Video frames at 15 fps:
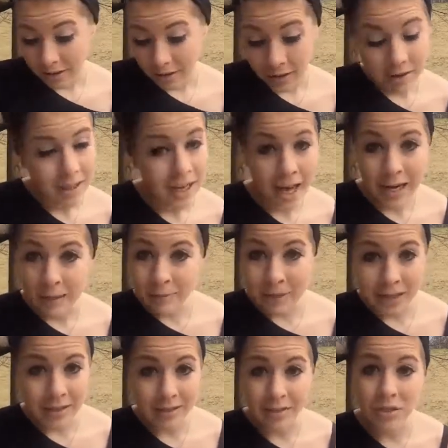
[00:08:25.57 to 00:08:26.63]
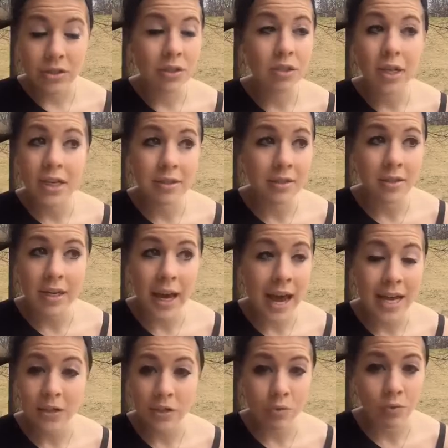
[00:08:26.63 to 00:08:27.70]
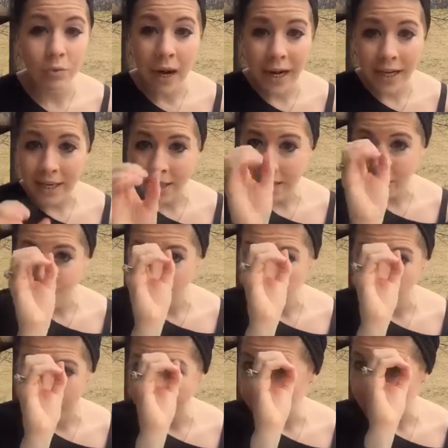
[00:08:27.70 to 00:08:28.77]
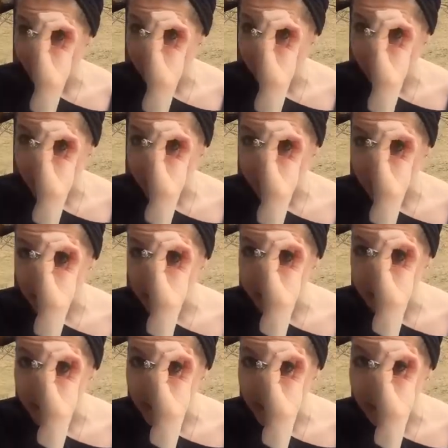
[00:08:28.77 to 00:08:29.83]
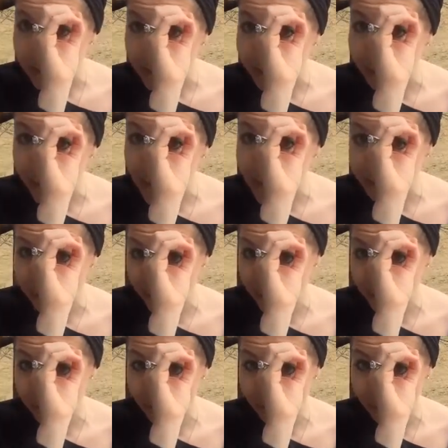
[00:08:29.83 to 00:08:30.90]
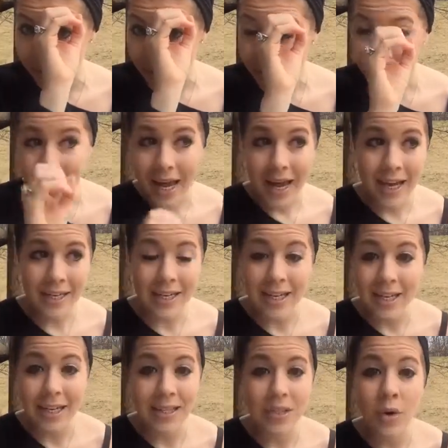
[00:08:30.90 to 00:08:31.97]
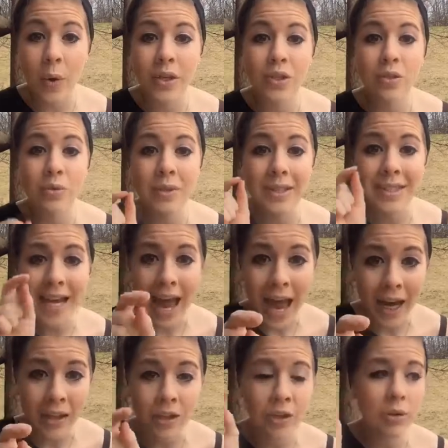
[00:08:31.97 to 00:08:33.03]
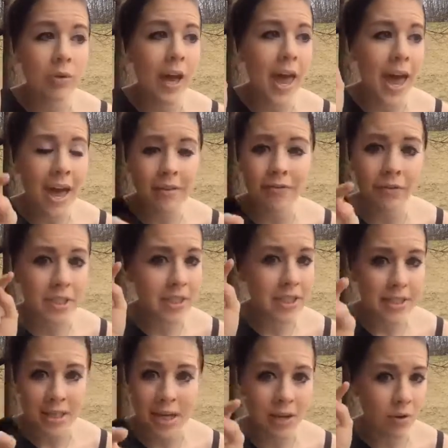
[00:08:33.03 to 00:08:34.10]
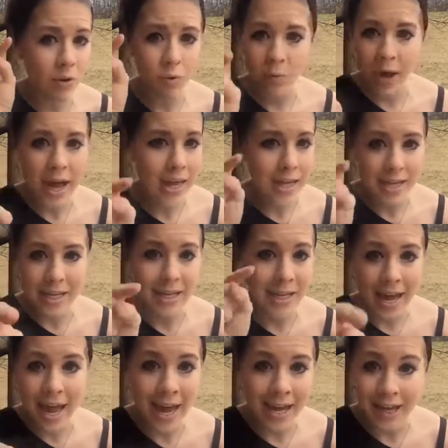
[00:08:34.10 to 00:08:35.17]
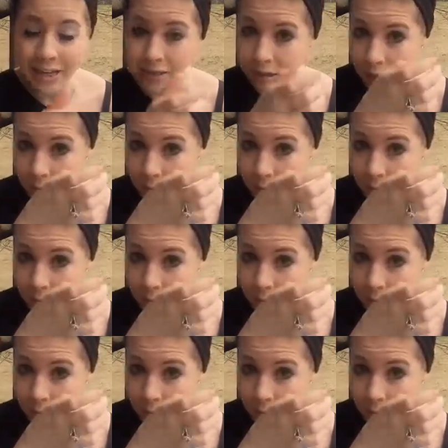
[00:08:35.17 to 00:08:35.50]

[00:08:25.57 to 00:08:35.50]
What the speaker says: The enemy has you right in his bullseye, right? He is ready for you, and he is going to attack you every single way he can.